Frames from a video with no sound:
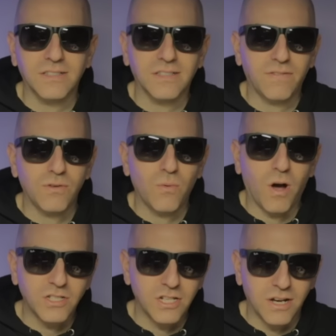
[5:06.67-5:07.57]
if you
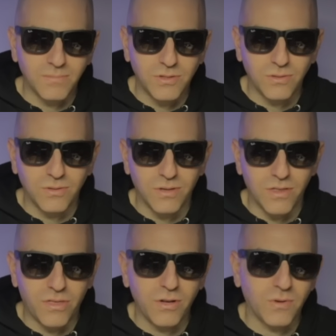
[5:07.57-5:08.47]
watch it up to
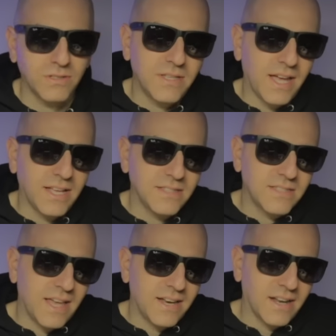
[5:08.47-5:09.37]
31
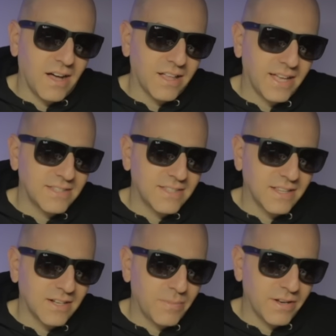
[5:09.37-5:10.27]
seconds, then I'll get
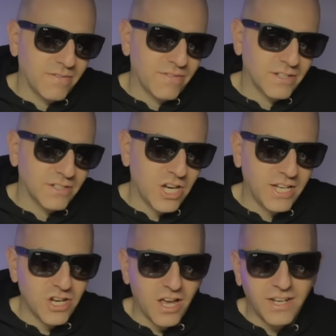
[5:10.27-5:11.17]
a little bit of a
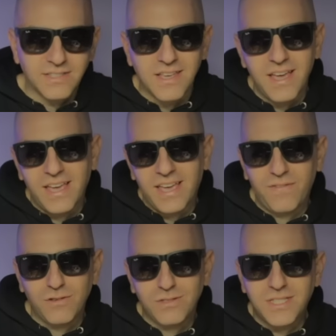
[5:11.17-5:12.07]
change on it.
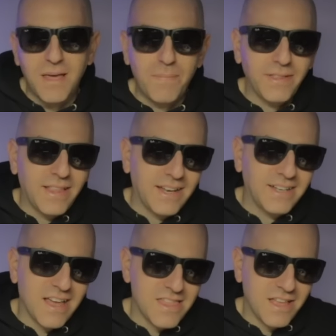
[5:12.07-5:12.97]
If you skip it,
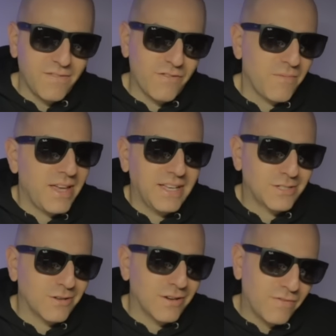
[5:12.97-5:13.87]
then nothing for me.
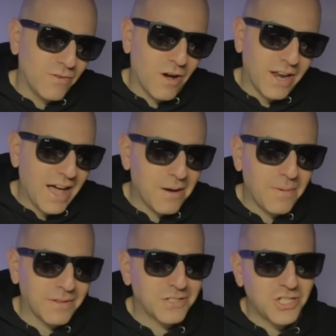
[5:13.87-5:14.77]
So if you want to
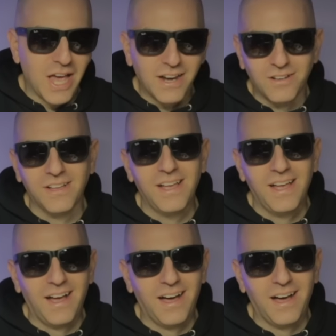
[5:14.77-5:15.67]
help out the channel,
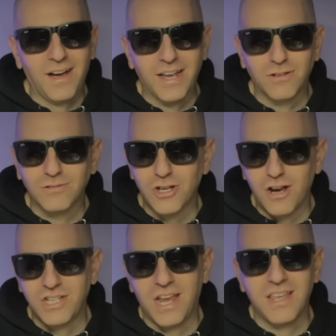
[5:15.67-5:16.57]
I don't
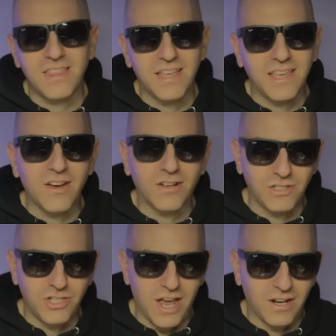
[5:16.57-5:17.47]
charge anything here on
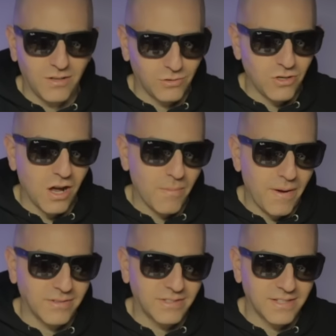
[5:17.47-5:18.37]
the channel. And we'll talk
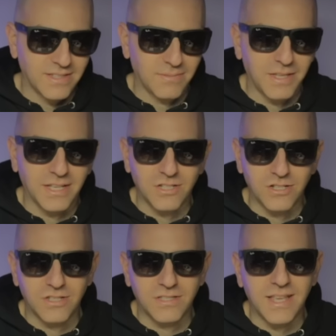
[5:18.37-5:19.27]
about something in
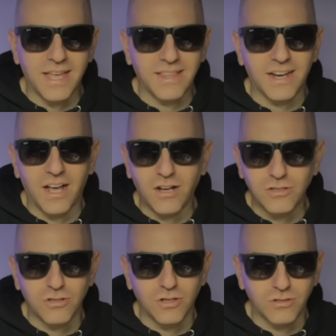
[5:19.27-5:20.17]
just a second that I
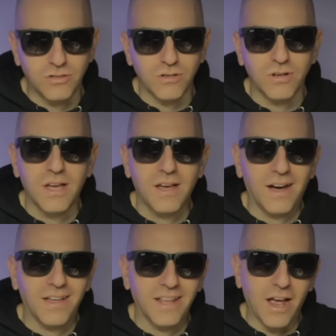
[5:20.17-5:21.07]
also don't do,
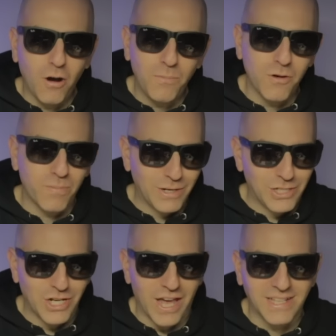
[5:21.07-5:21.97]
that I hope you
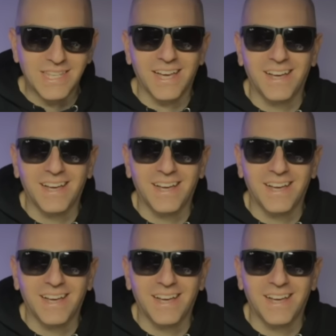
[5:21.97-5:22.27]
appreciate.